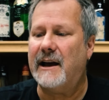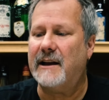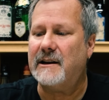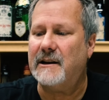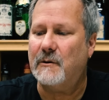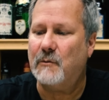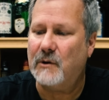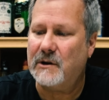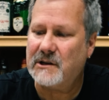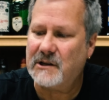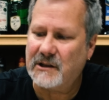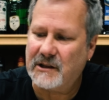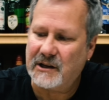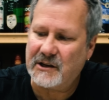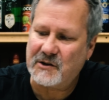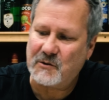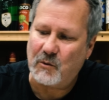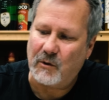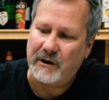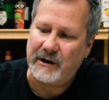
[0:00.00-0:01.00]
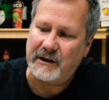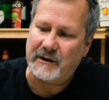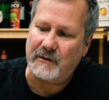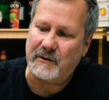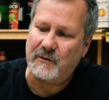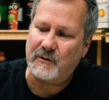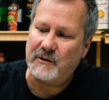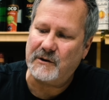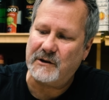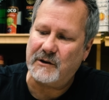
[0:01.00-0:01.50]
It wasn't this one, it
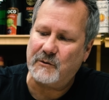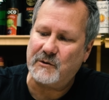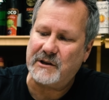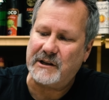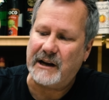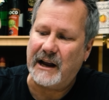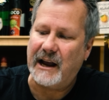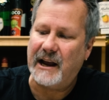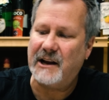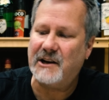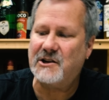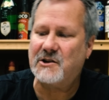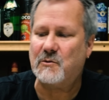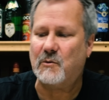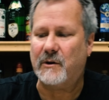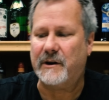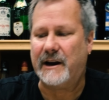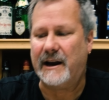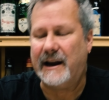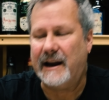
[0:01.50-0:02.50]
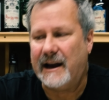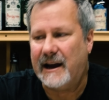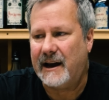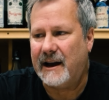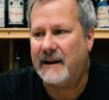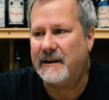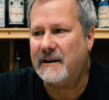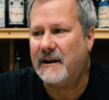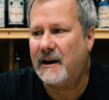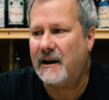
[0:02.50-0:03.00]
was an aged one I
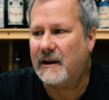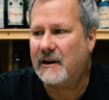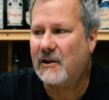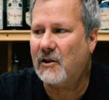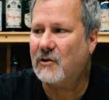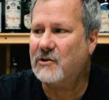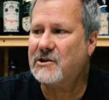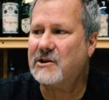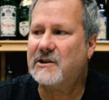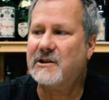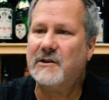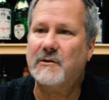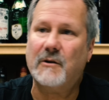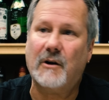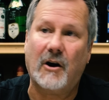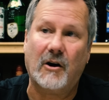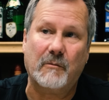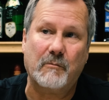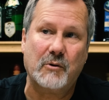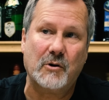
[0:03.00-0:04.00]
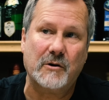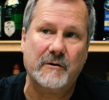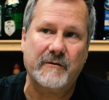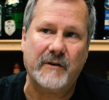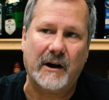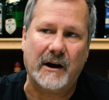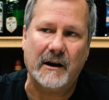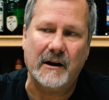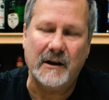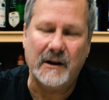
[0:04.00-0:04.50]
had, closer to our
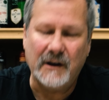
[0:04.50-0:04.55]
Perva.